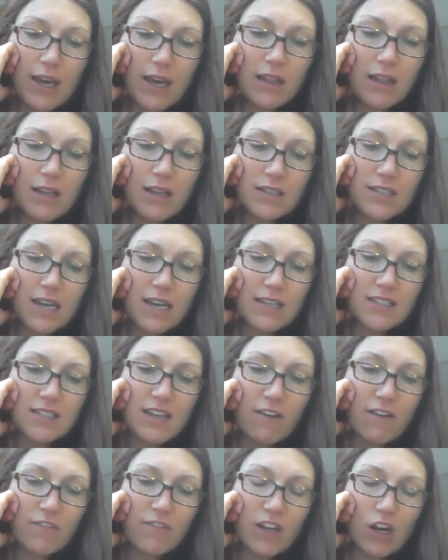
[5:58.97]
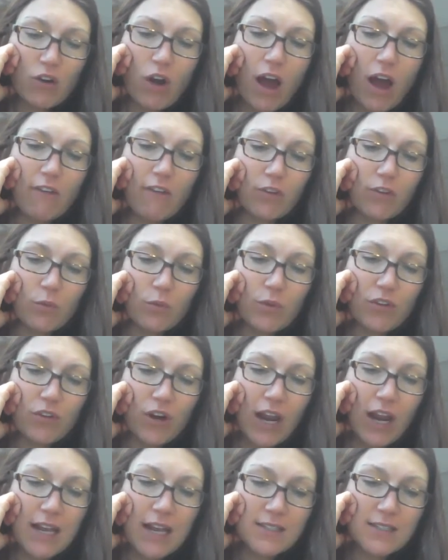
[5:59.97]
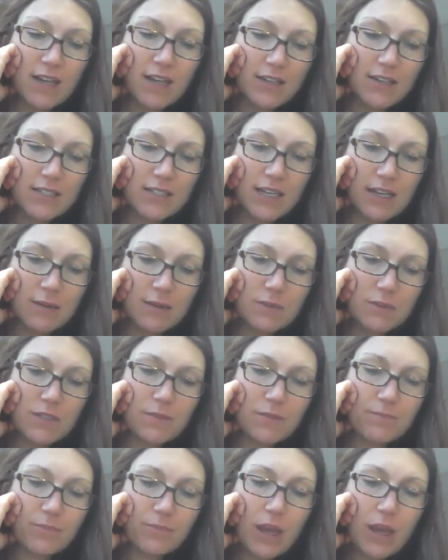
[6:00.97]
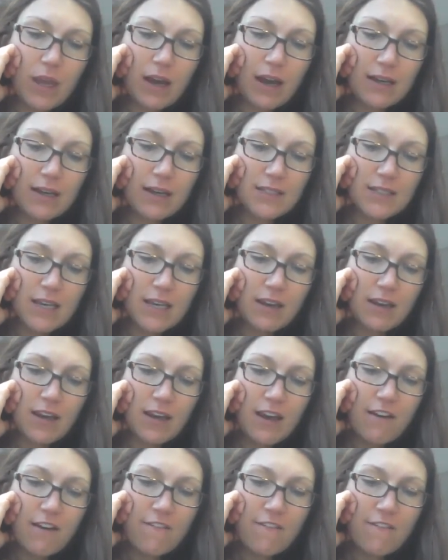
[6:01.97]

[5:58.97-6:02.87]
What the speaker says: "He looks like Stephanie Crawford with her hands on his hips," I said.